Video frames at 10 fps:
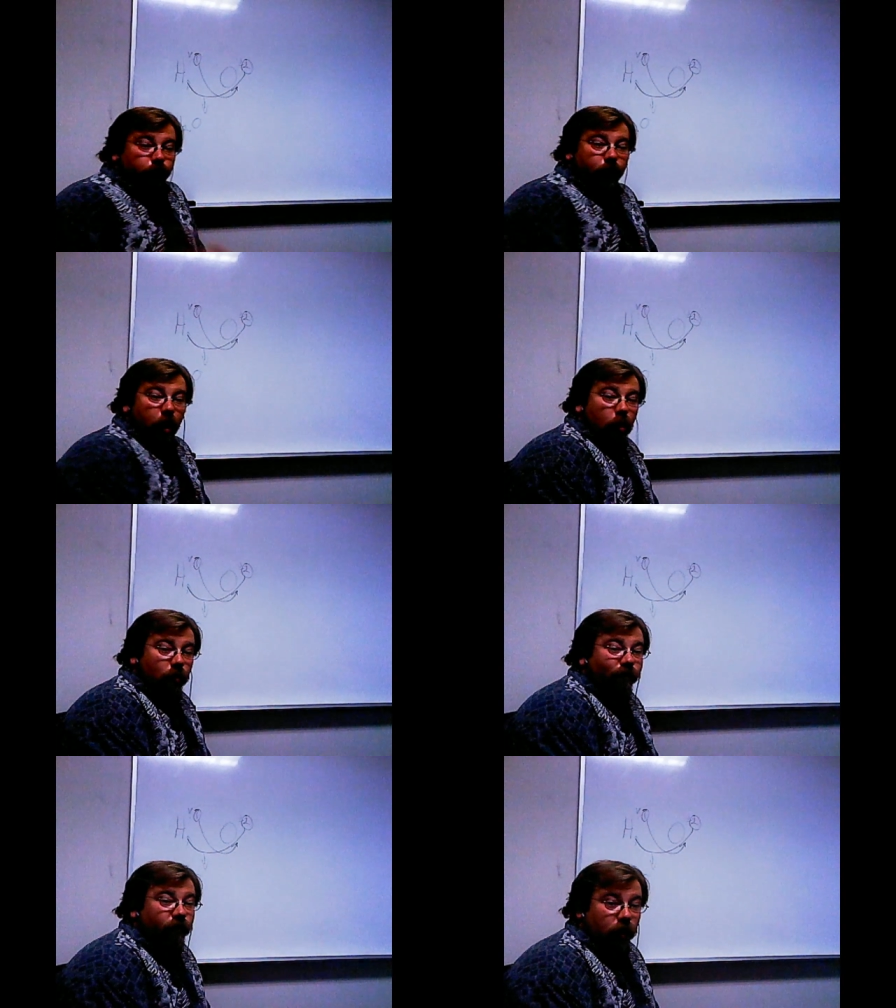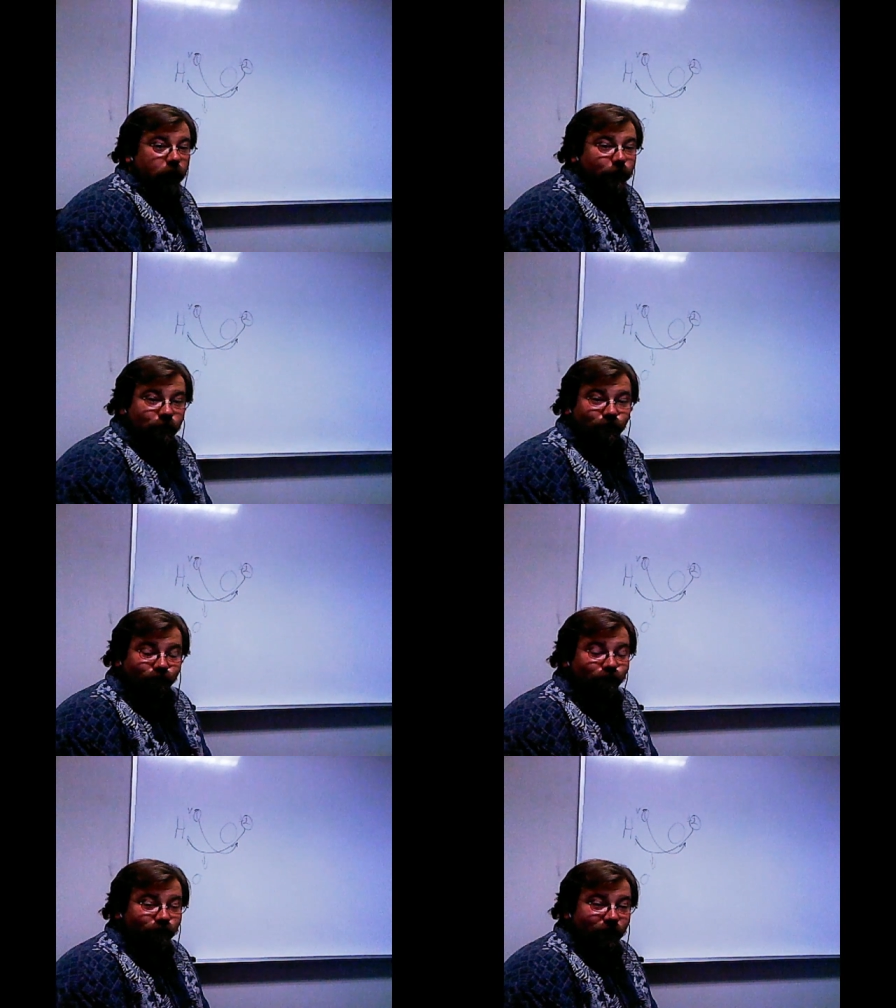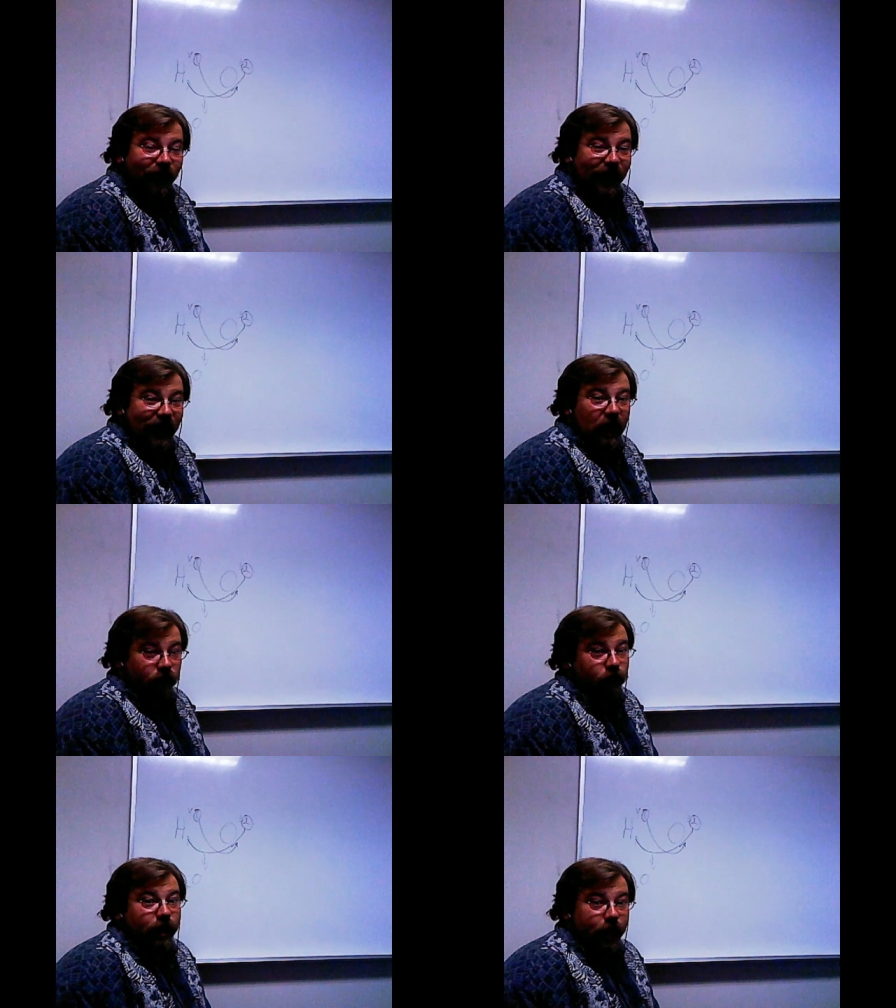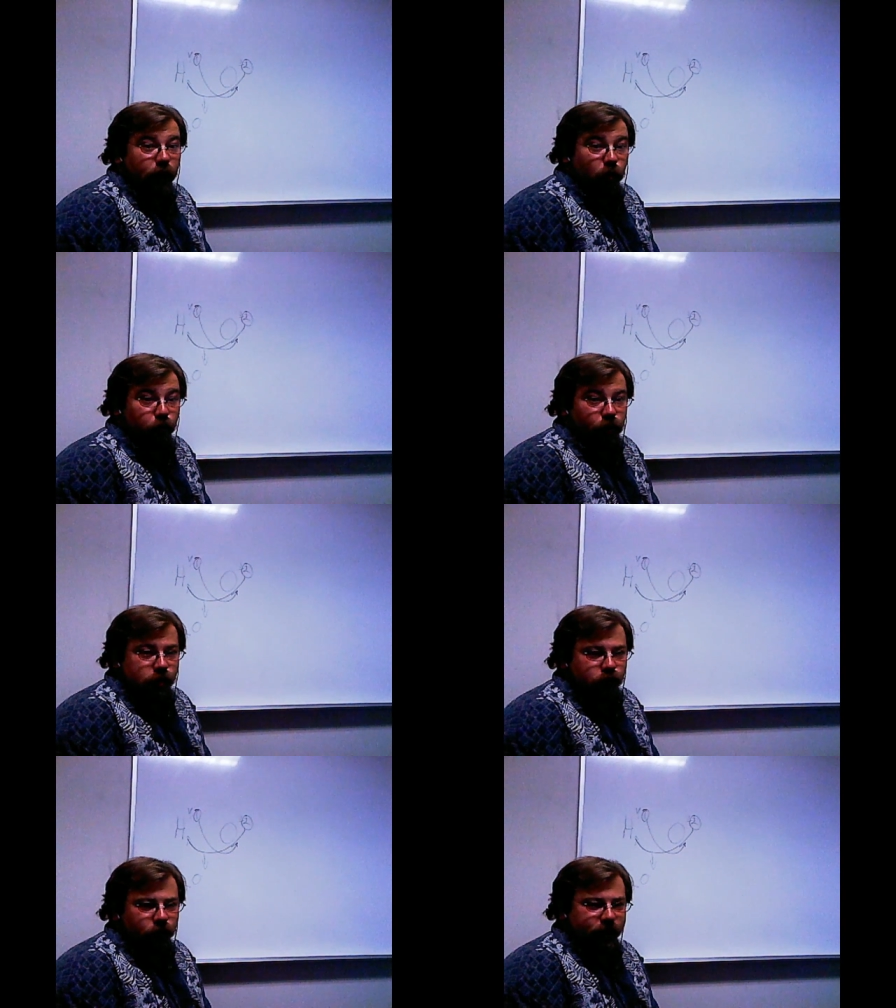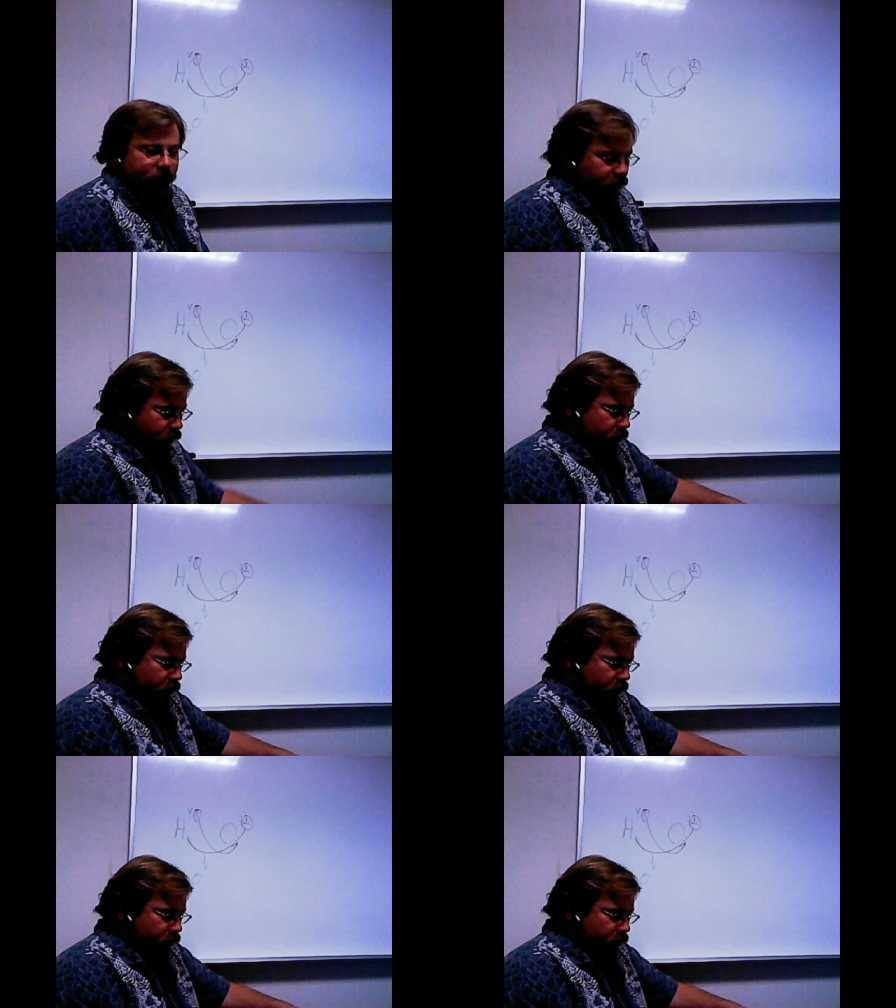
Hopefully, every day you brush your teeth,